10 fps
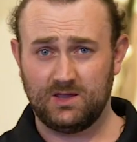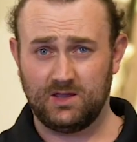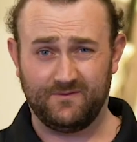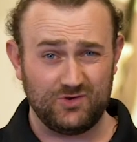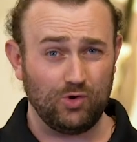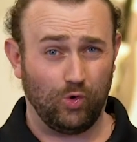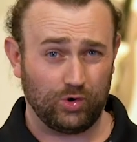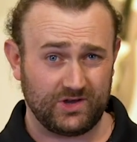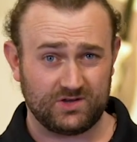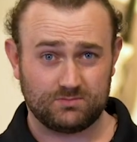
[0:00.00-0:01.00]
If you
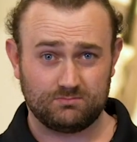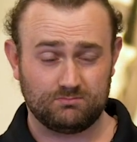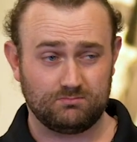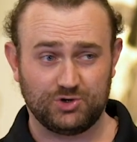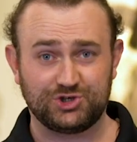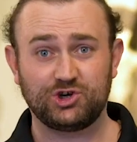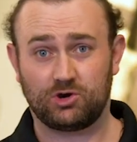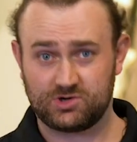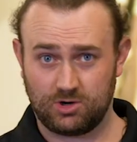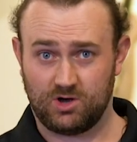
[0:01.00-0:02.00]
order
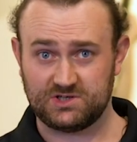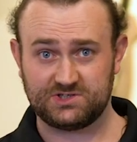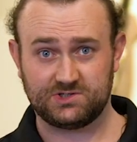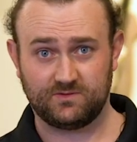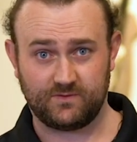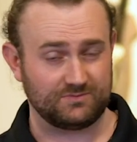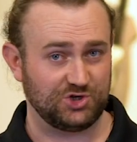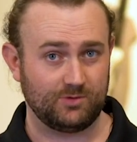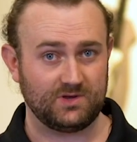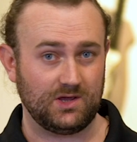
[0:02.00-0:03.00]
shot glass from
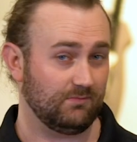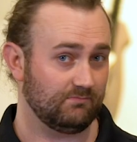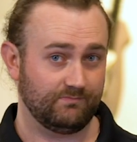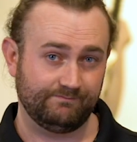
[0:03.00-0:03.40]
Germany,